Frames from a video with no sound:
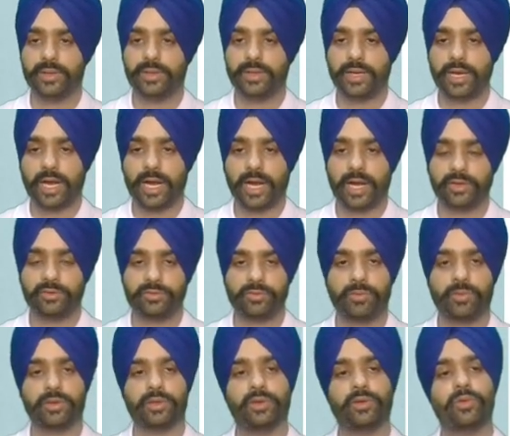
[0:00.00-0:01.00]
ask
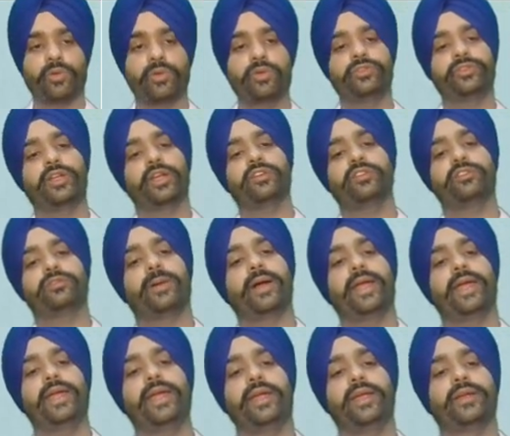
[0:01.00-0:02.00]
for the goods just
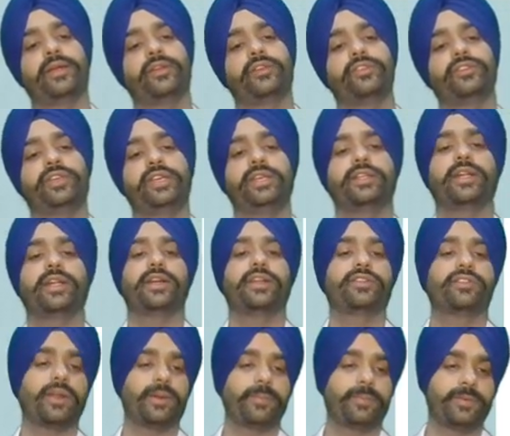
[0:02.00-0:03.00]
by seeing the
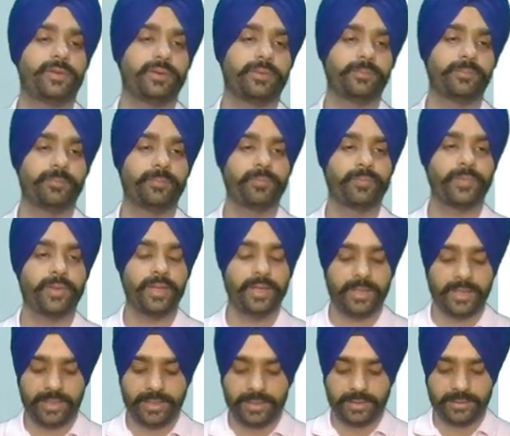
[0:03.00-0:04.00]
description.
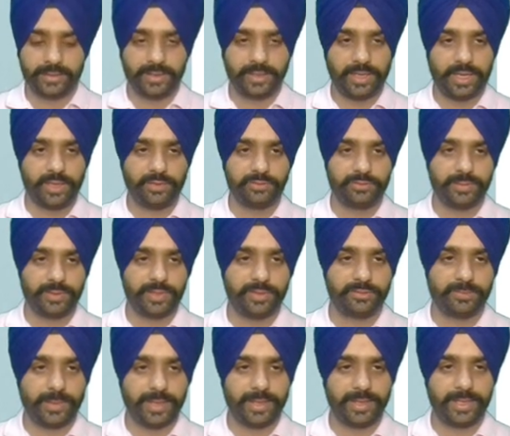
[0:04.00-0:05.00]
The last one
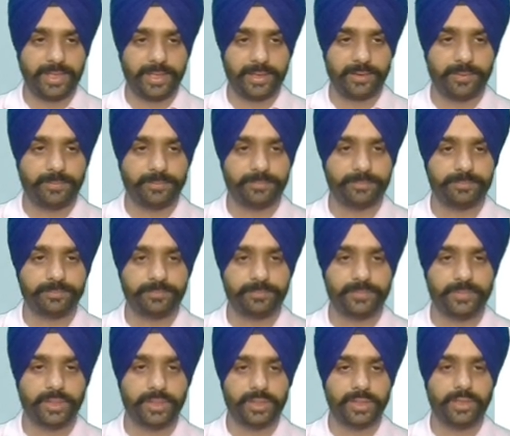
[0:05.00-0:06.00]
is by grade.
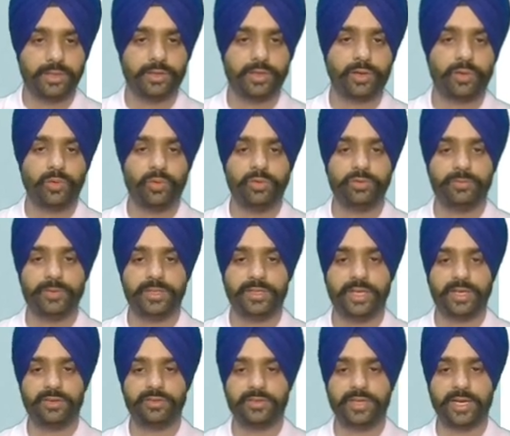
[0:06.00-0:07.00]
The goods which
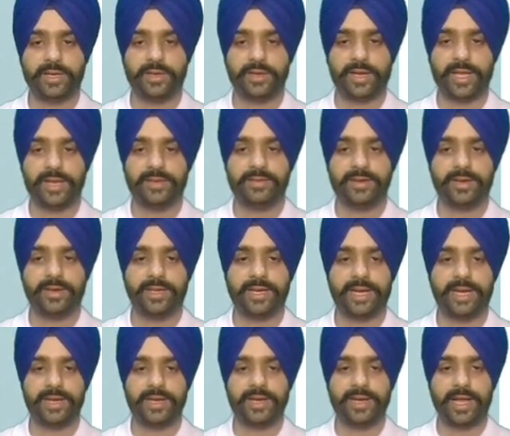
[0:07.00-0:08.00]
are standardized and
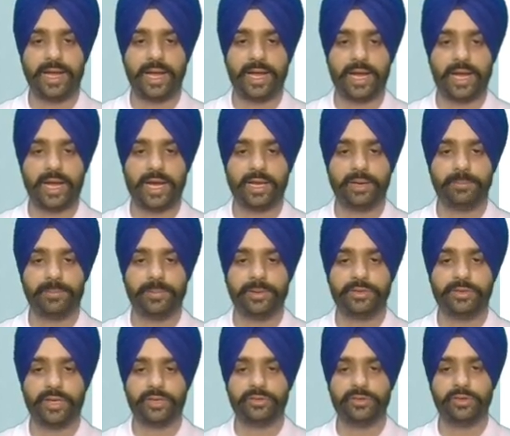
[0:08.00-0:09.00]
graded are
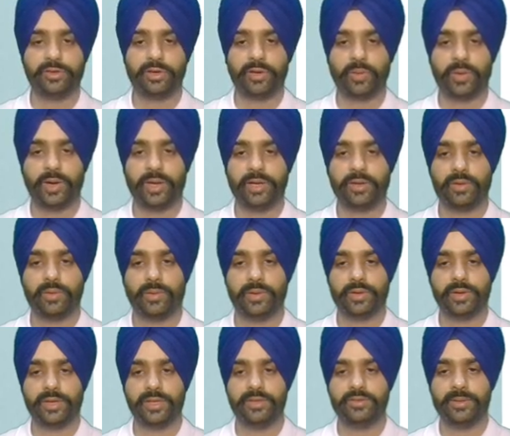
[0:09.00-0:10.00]
purchased in required
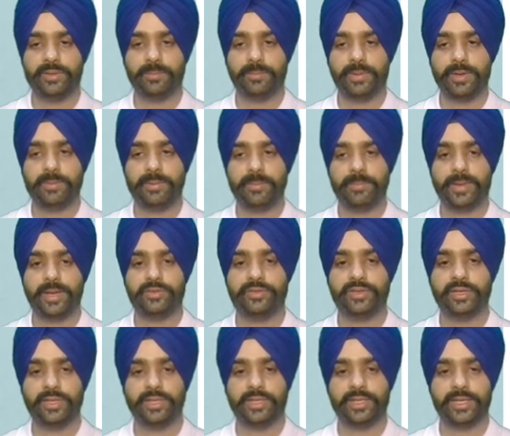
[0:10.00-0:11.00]
quantity simply by
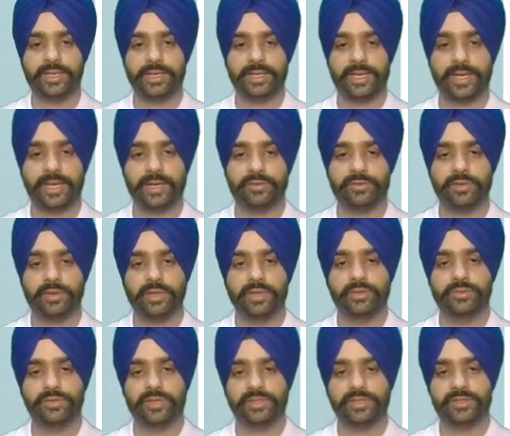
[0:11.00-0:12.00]
mentioning their grades,
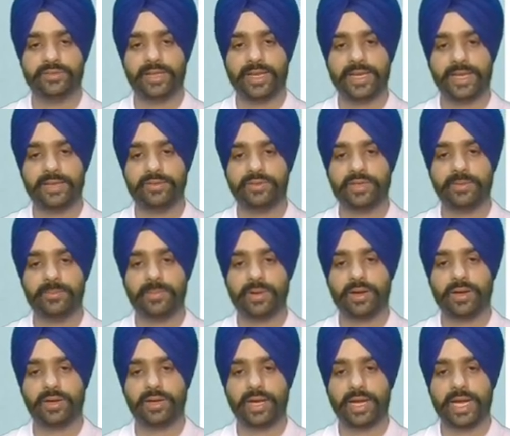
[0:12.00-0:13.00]
such as ISI
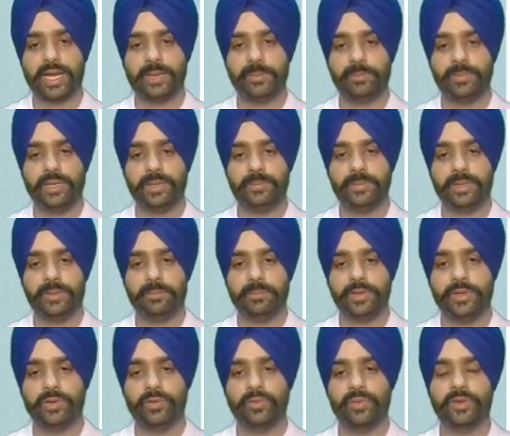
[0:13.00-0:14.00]
mark, IP,
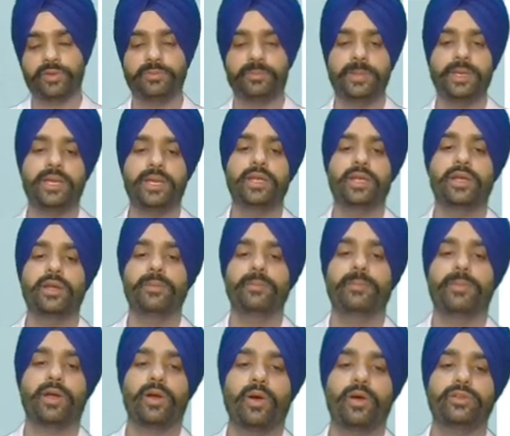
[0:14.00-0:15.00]
BP, USP,
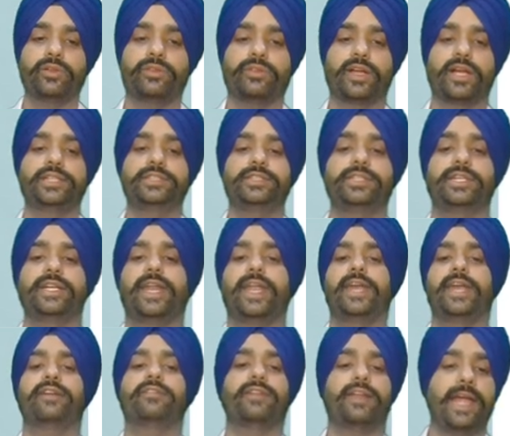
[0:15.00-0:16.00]
because such
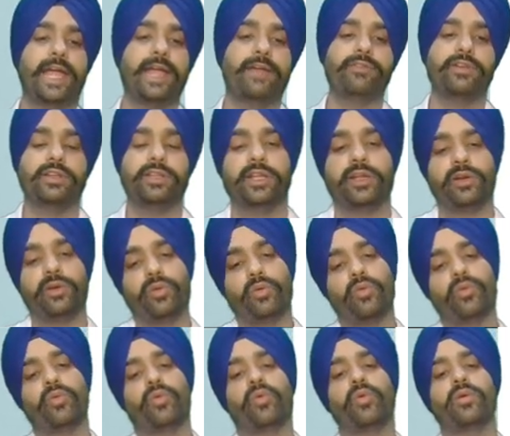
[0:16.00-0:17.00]
grades are having their
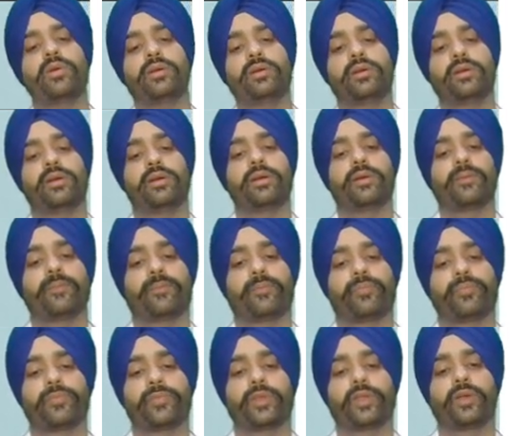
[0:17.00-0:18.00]
own
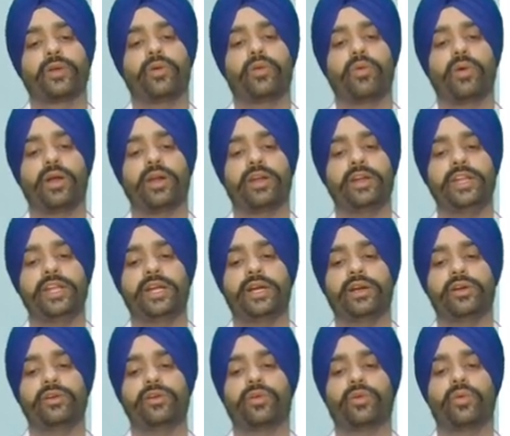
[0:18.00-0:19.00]
quality
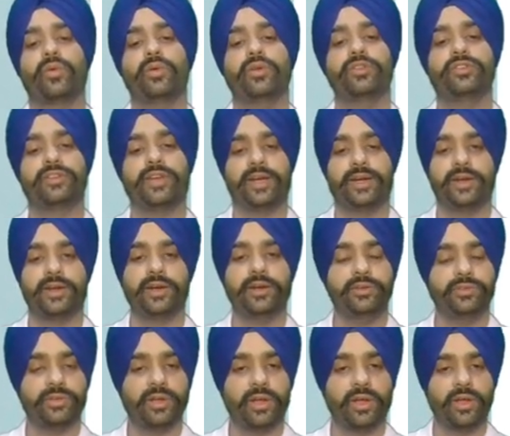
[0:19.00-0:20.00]
control
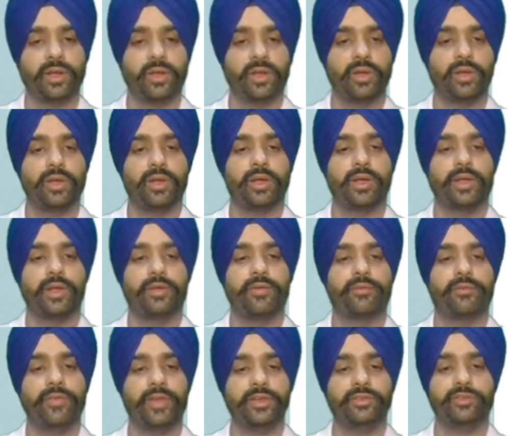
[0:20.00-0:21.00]
standards,
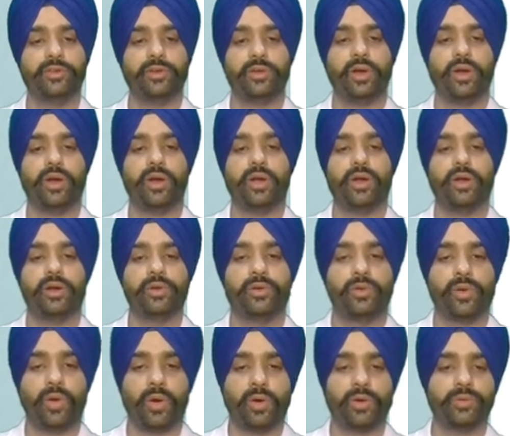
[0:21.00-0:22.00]
which
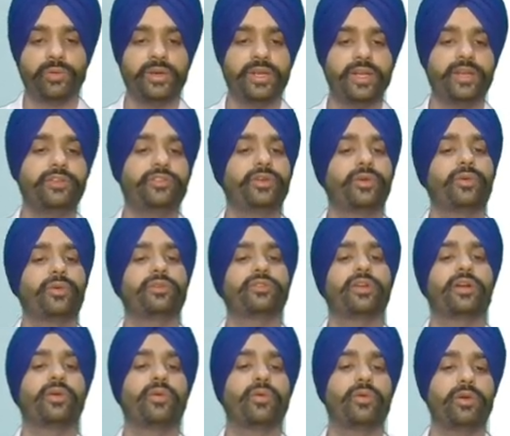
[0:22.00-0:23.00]
not only ensure
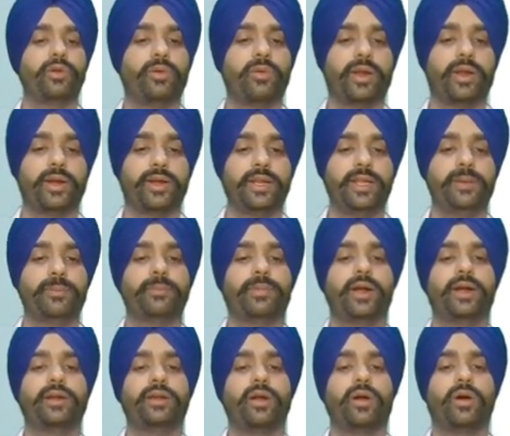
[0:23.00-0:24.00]
the good quality
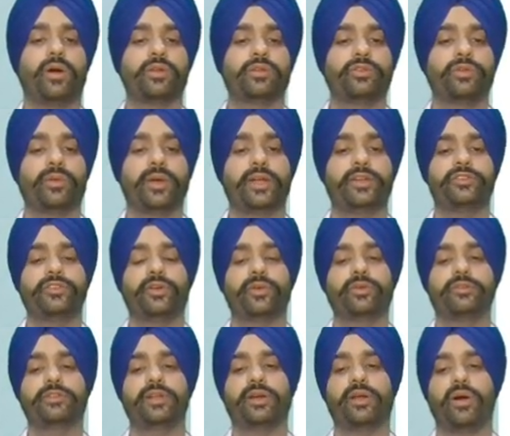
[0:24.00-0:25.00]
but also
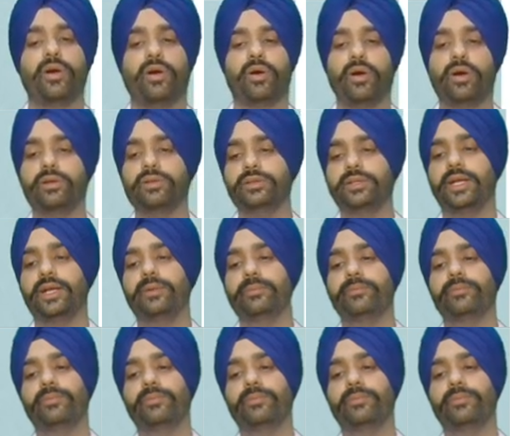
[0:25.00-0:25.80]
ensures that all the